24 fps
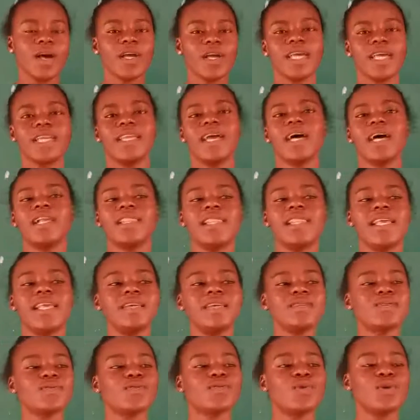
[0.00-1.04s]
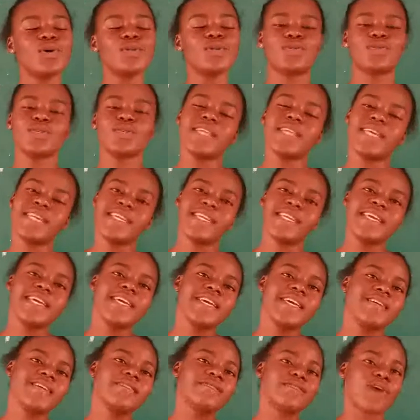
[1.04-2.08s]
Okay, now let's go to the
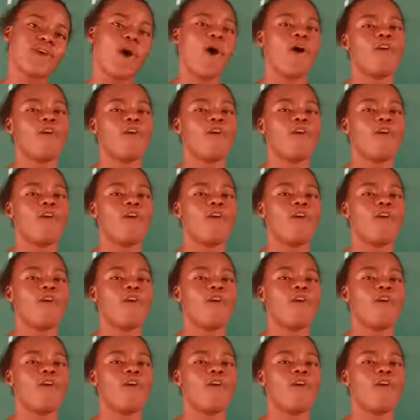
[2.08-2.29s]
needs